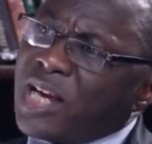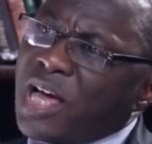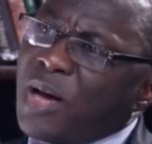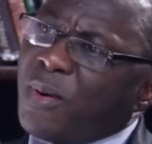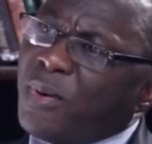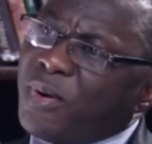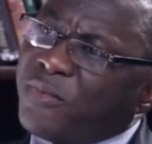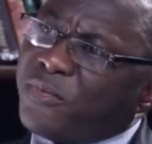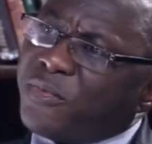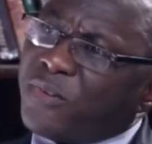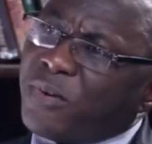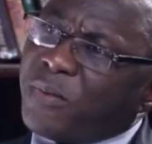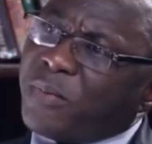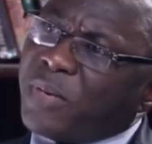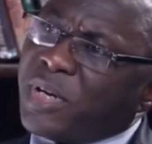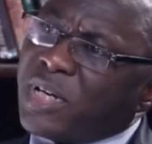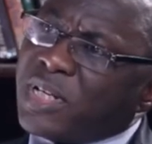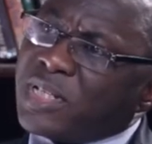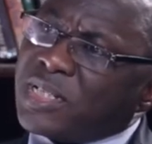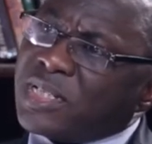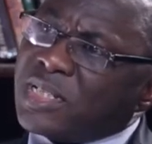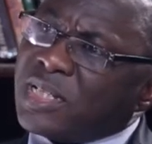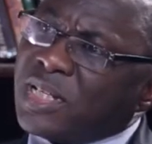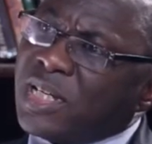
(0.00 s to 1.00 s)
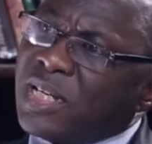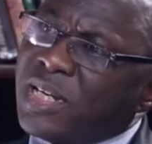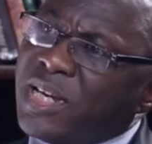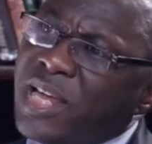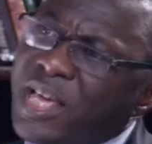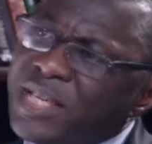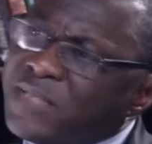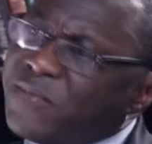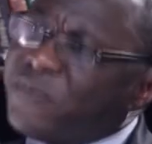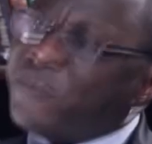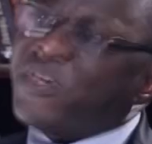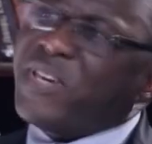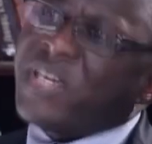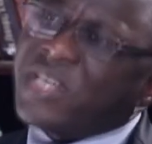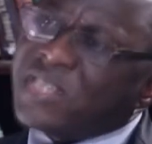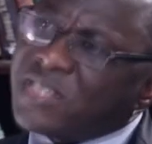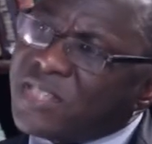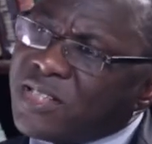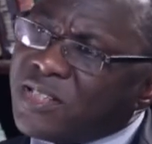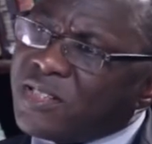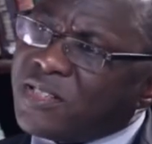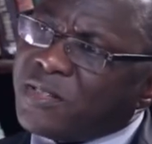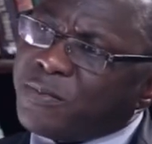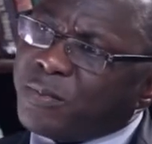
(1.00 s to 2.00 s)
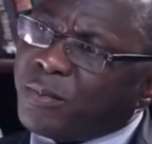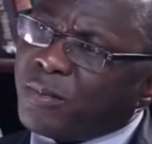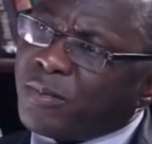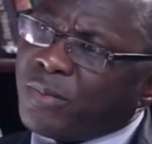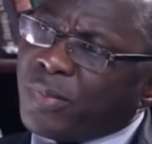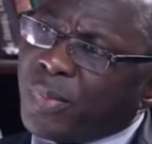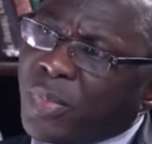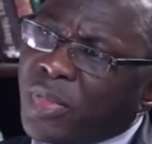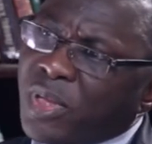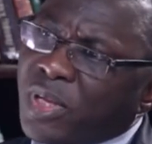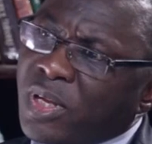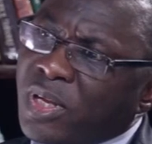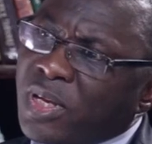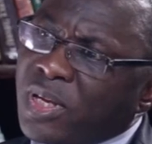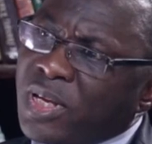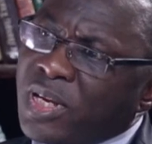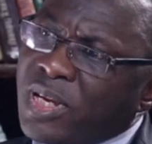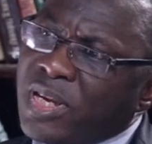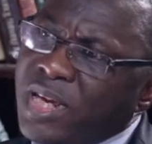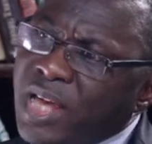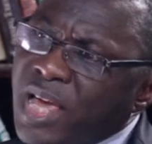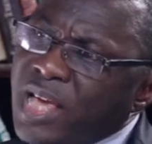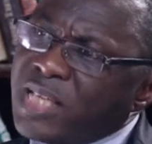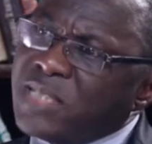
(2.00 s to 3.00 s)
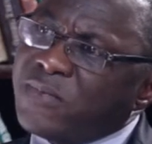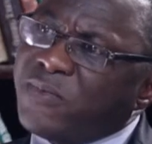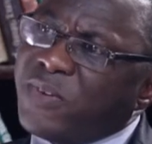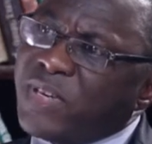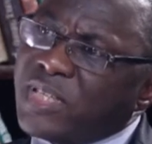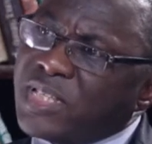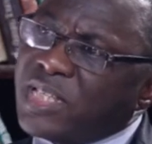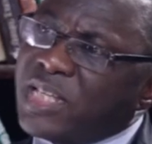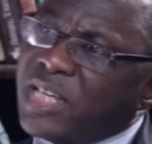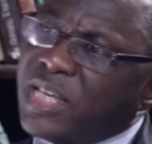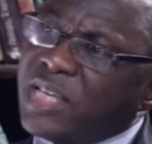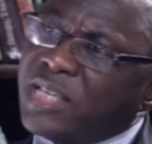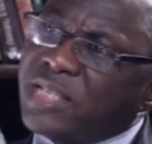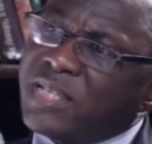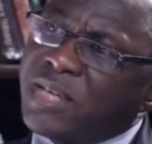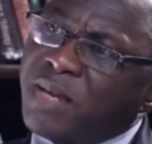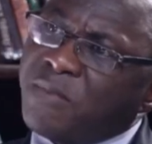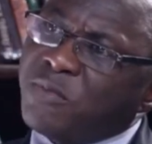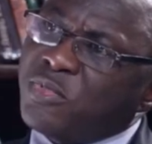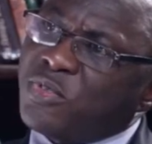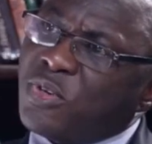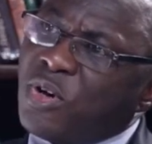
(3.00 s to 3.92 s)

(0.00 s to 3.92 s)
away from it. Let's face it. Let's face it in terms